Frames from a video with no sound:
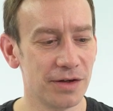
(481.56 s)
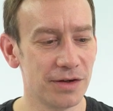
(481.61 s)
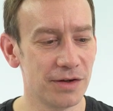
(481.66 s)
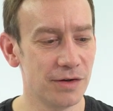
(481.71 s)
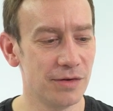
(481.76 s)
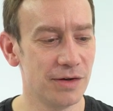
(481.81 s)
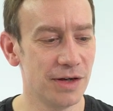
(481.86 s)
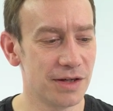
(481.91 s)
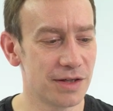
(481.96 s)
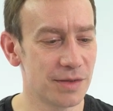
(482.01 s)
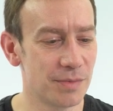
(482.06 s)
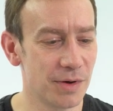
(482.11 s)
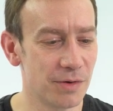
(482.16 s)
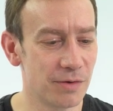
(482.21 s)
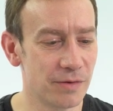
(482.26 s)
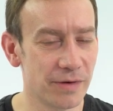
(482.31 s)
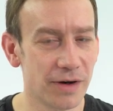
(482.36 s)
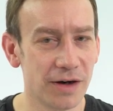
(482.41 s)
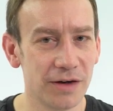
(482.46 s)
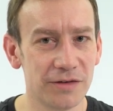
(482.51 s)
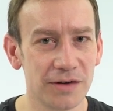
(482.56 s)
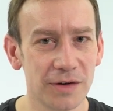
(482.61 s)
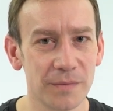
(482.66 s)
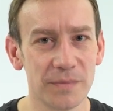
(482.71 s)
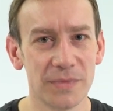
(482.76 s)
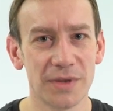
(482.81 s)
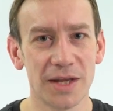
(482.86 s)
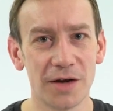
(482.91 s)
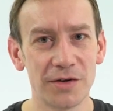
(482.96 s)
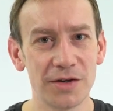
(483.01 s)
that you need to be revising.
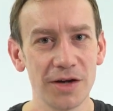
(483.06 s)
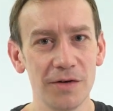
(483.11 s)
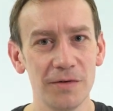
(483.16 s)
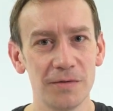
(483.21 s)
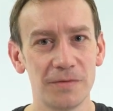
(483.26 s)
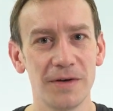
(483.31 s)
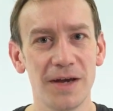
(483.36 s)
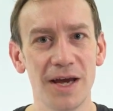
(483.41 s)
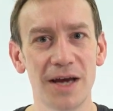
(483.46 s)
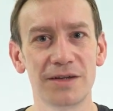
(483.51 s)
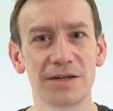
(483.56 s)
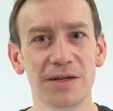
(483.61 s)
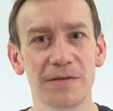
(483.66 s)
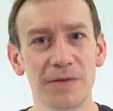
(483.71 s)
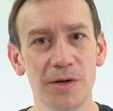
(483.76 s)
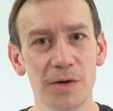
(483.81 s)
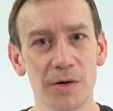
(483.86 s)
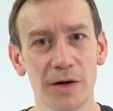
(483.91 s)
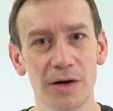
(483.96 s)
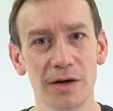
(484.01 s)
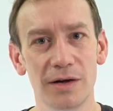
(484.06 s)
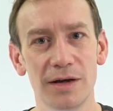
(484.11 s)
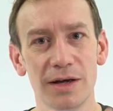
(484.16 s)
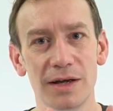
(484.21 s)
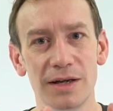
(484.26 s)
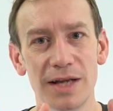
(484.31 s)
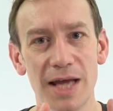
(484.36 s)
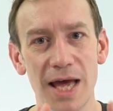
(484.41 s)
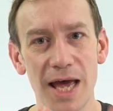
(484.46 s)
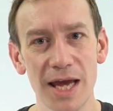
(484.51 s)
Now, don't forget, if you are
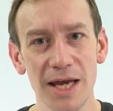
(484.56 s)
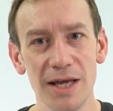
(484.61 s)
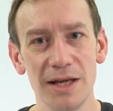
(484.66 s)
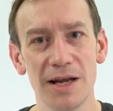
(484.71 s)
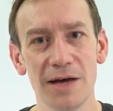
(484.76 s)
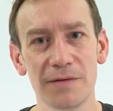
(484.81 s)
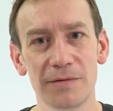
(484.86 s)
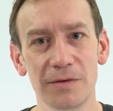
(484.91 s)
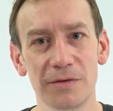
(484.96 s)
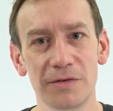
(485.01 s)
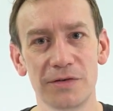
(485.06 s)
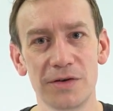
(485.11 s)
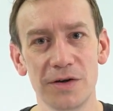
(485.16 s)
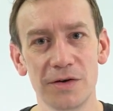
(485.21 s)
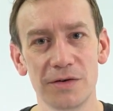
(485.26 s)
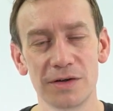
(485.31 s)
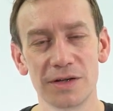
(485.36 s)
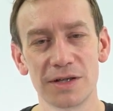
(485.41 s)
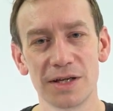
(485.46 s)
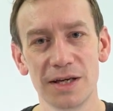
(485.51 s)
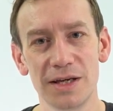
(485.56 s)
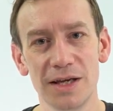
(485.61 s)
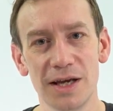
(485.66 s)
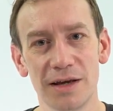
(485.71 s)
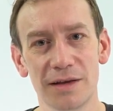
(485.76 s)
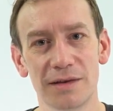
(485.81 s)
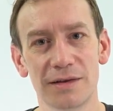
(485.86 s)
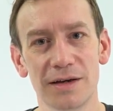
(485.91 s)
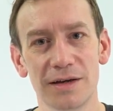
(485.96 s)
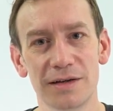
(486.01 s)
an A level student in
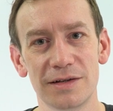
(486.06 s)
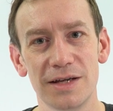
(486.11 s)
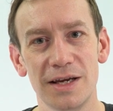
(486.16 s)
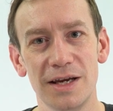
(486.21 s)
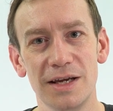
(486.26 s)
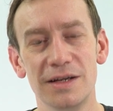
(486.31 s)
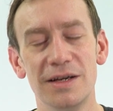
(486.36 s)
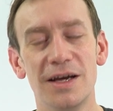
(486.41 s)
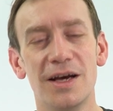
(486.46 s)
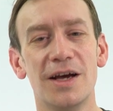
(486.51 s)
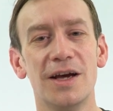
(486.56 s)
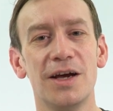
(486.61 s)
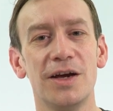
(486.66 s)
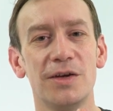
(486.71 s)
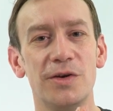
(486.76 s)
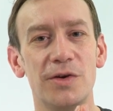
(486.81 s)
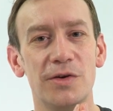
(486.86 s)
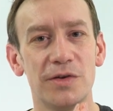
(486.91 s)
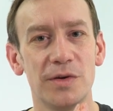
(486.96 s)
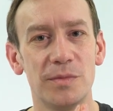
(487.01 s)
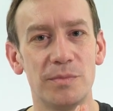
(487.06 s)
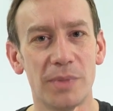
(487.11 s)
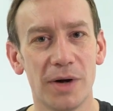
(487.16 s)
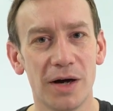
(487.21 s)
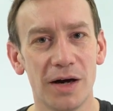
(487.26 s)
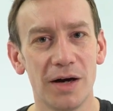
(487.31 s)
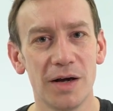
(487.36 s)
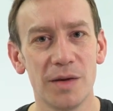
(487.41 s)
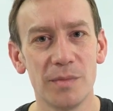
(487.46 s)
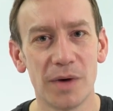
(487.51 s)
year 13, you should
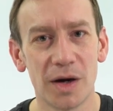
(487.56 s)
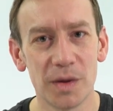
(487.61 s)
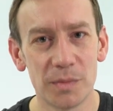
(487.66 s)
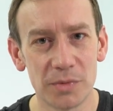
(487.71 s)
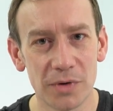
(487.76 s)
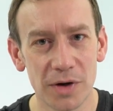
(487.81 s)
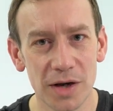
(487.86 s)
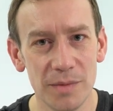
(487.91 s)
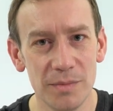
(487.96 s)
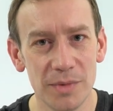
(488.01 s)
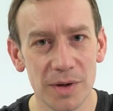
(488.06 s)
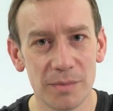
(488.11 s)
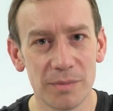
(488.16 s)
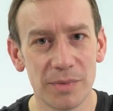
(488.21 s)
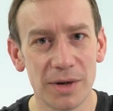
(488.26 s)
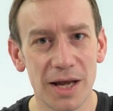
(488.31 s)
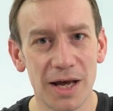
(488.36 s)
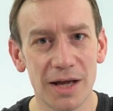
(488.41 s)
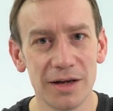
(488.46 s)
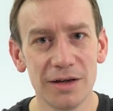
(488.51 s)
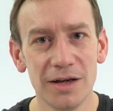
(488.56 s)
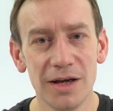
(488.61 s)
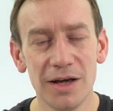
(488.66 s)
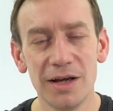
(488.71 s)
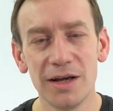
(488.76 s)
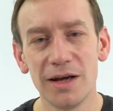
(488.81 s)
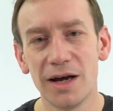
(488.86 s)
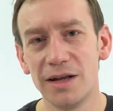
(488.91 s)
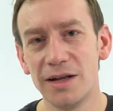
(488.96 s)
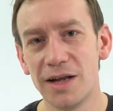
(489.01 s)
buy my premium plan,
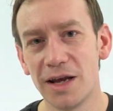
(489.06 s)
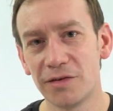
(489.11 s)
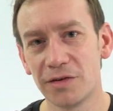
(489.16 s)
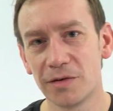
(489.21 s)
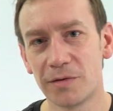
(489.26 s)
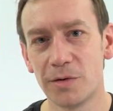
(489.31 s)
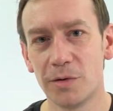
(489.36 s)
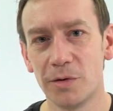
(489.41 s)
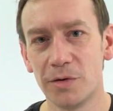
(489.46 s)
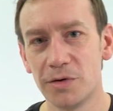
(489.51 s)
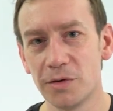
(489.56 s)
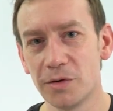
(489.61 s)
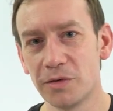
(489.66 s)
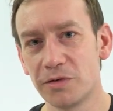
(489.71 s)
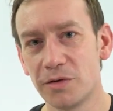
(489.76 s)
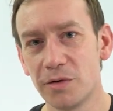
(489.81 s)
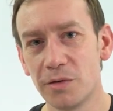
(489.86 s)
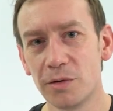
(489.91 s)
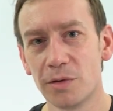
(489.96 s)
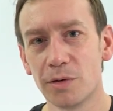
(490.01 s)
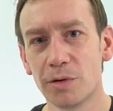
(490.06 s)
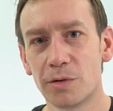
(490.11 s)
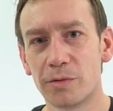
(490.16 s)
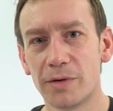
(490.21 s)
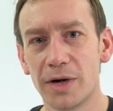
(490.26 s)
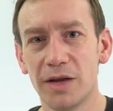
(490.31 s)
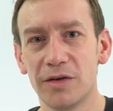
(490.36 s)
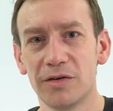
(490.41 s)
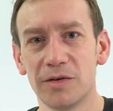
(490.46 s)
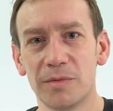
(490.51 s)
unless, of course, your school
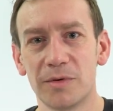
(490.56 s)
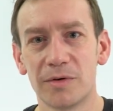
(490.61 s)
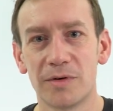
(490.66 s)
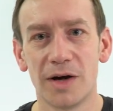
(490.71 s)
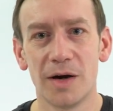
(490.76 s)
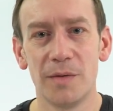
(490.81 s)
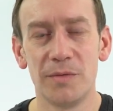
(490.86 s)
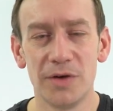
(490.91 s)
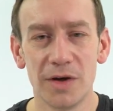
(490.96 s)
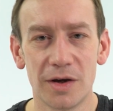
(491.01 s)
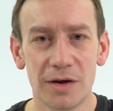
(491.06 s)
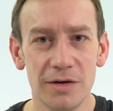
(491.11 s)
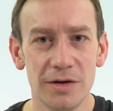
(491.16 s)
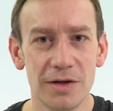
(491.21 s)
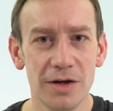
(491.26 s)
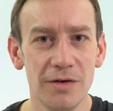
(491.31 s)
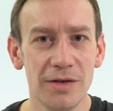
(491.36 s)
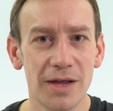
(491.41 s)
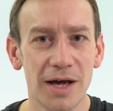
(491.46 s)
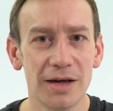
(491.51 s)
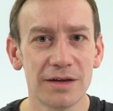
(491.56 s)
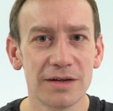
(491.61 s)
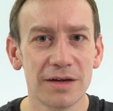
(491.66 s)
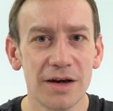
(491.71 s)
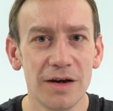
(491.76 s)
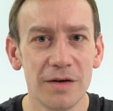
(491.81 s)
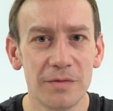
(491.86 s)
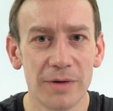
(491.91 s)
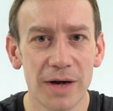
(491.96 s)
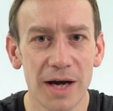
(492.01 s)
already subscribes. You can do that
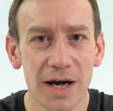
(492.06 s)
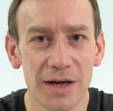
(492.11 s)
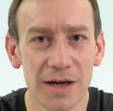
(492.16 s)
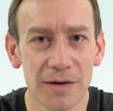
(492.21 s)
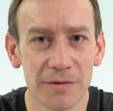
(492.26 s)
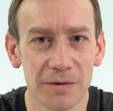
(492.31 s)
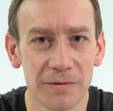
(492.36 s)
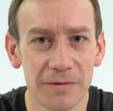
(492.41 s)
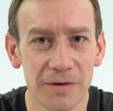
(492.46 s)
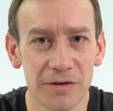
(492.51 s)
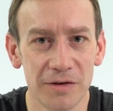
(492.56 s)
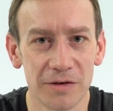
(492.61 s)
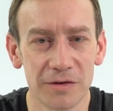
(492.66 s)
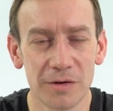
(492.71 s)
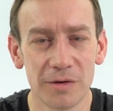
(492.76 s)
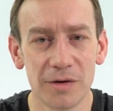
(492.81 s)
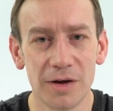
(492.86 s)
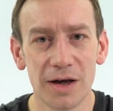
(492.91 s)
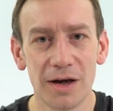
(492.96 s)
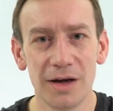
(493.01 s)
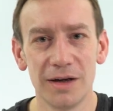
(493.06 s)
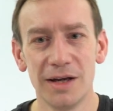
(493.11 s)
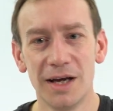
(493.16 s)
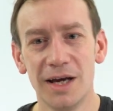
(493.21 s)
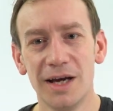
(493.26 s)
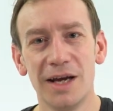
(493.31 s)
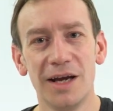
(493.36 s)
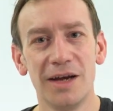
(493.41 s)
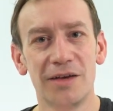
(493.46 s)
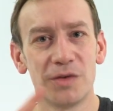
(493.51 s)
over A level physics online.
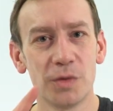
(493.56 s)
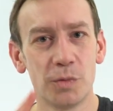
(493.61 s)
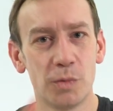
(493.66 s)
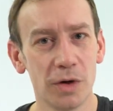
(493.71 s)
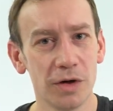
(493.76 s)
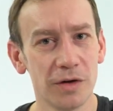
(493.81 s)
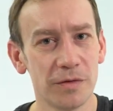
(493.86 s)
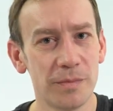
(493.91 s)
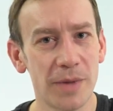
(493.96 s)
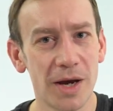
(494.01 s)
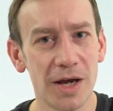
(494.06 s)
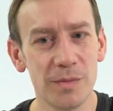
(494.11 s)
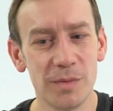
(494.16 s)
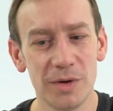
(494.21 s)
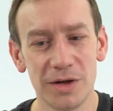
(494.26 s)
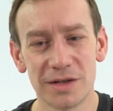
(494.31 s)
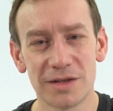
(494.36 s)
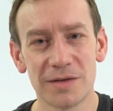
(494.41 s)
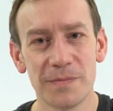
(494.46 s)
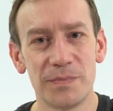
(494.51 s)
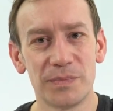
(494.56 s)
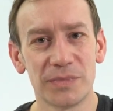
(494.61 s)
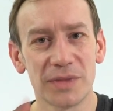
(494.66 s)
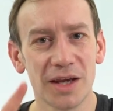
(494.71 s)
It's a one off payment.